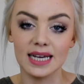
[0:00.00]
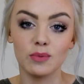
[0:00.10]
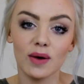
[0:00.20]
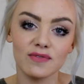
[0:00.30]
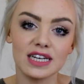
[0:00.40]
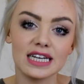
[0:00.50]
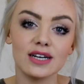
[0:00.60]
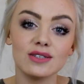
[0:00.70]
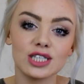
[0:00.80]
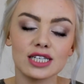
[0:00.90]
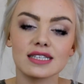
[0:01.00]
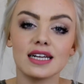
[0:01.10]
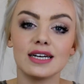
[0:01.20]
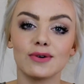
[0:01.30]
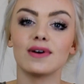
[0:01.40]
in one video,
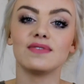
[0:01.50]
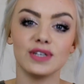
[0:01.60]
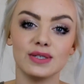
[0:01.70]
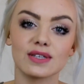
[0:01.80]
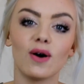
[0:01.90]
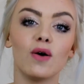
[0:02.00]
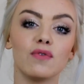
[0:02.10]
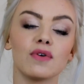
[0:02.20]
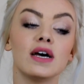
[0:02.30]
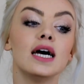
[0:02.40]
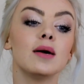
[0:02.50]
just little reviews of